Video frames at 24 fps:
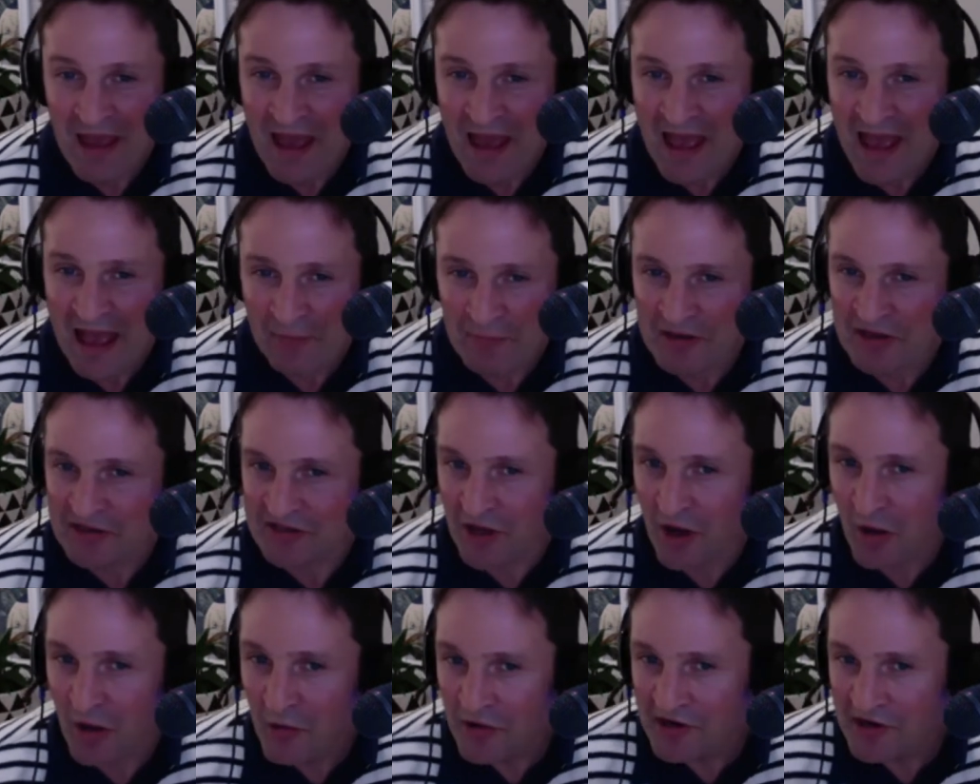Because I
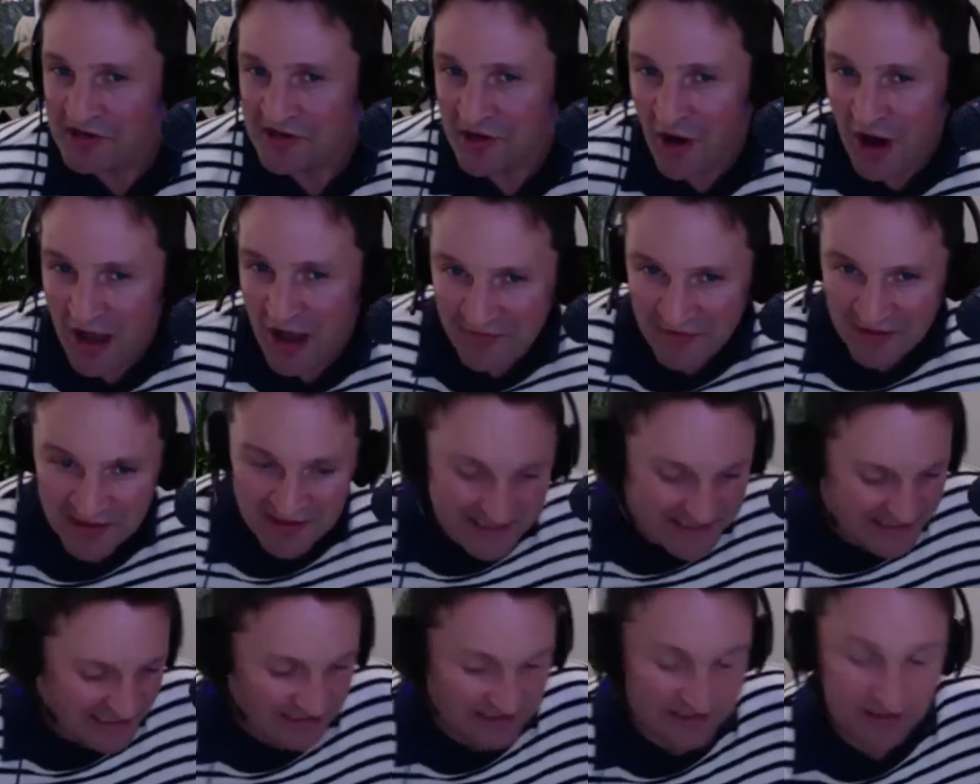want to dive into
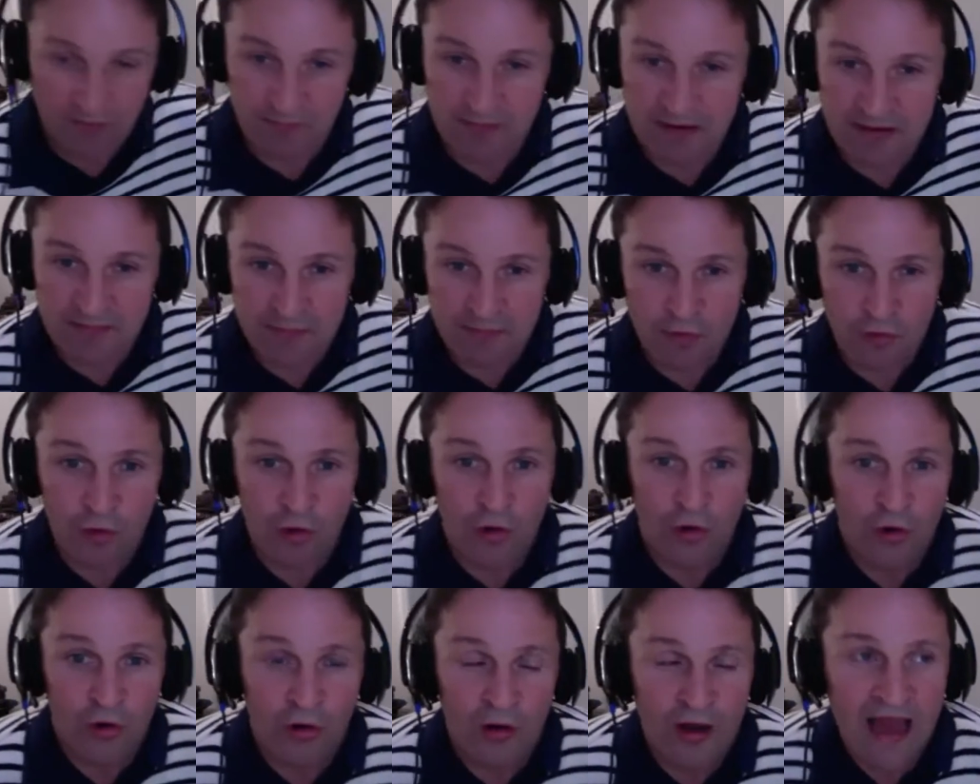this a little bit
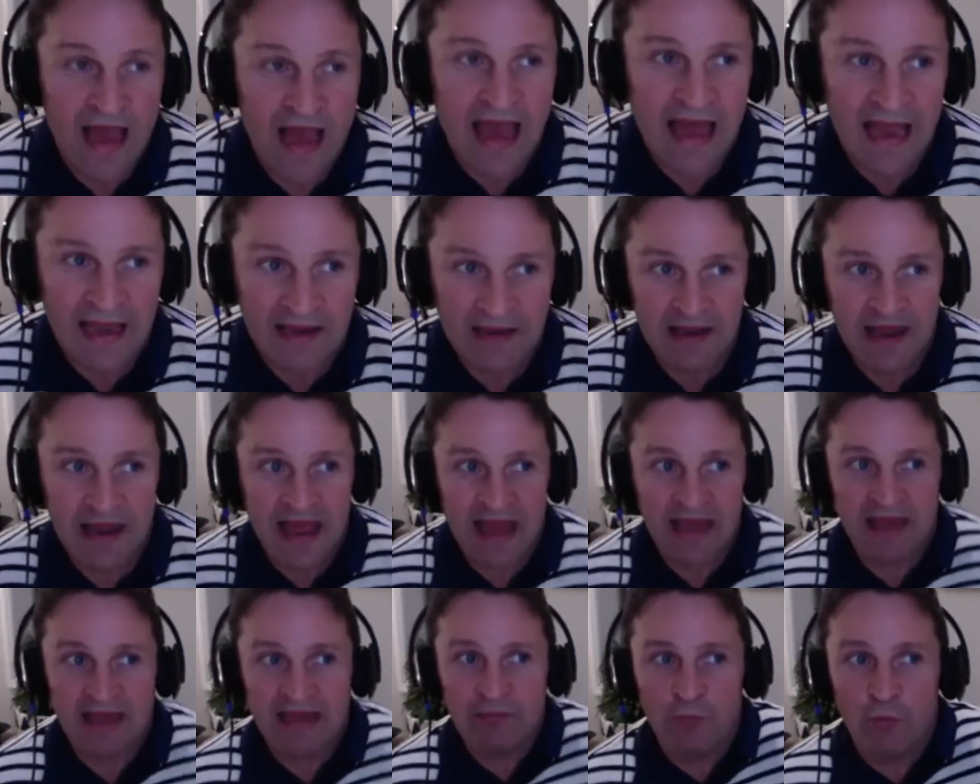more, and
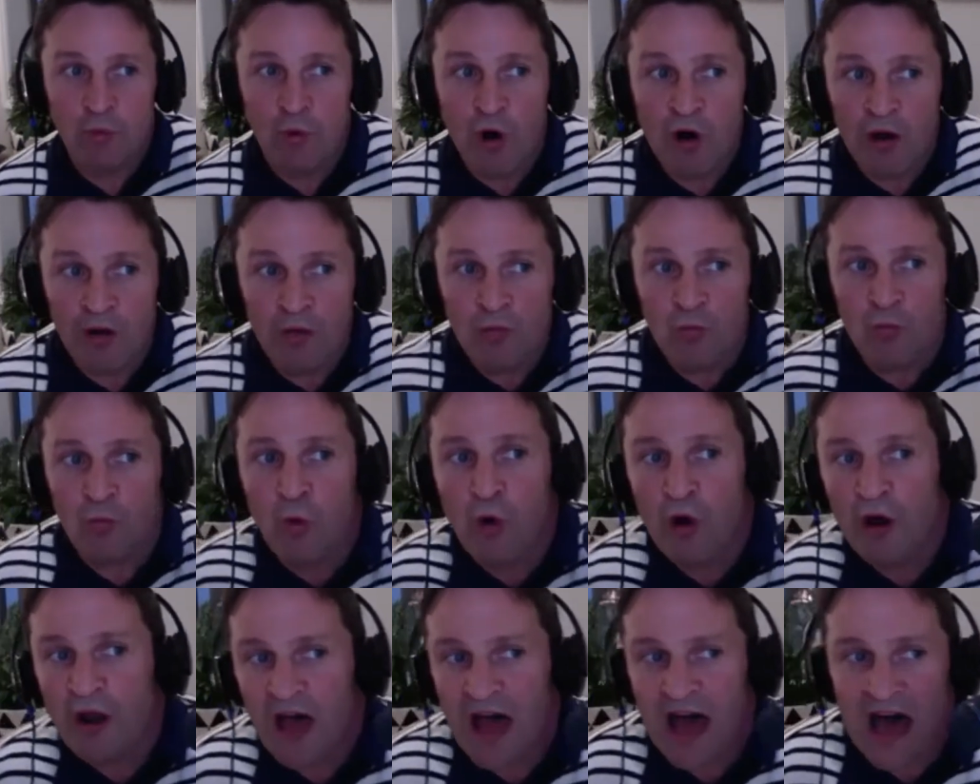in what
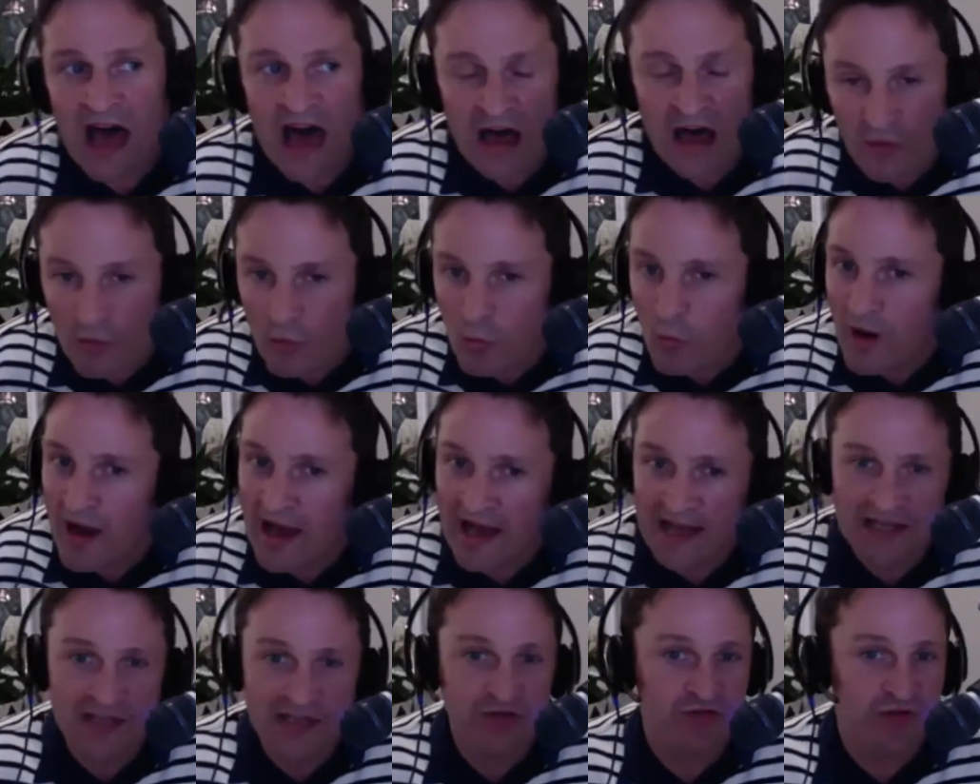other
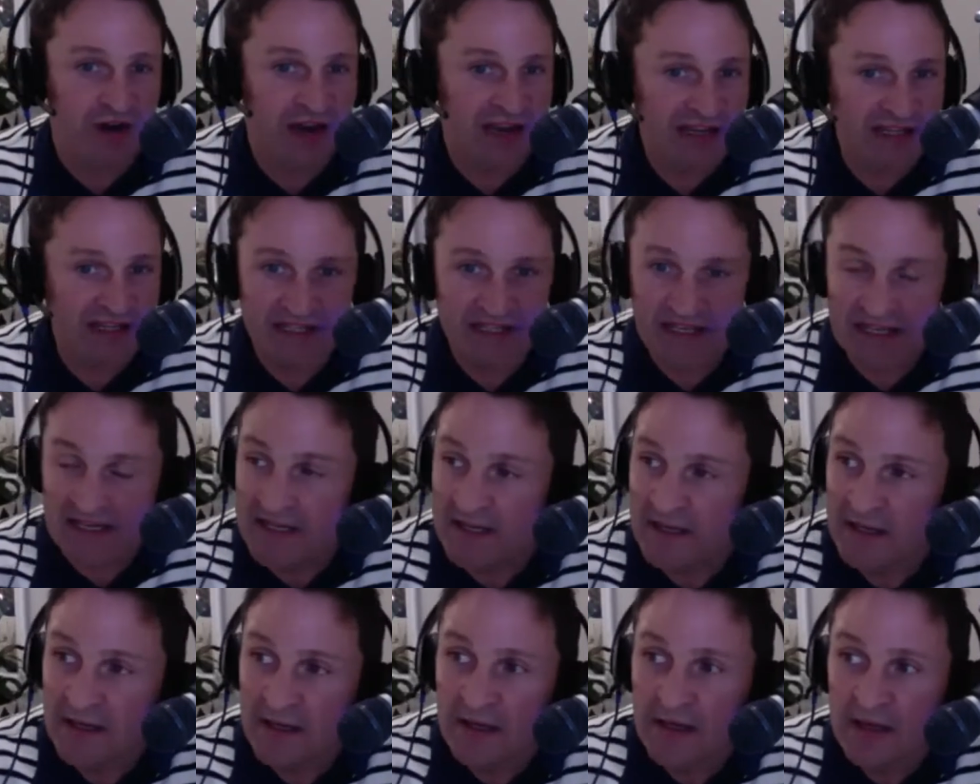ways,
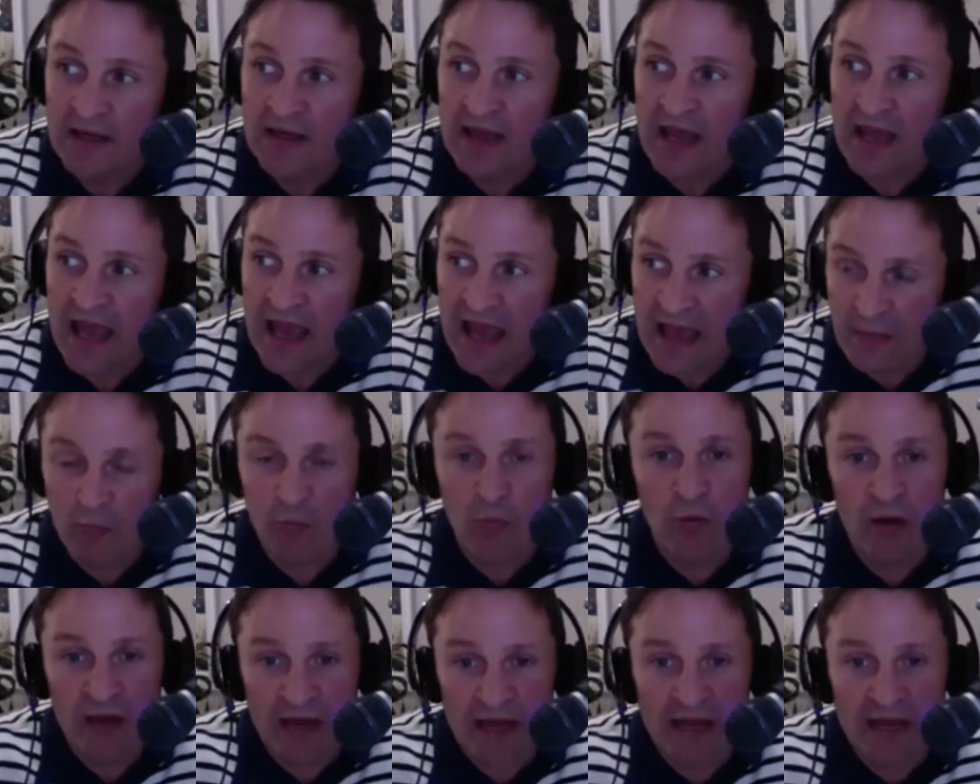Tracy, can we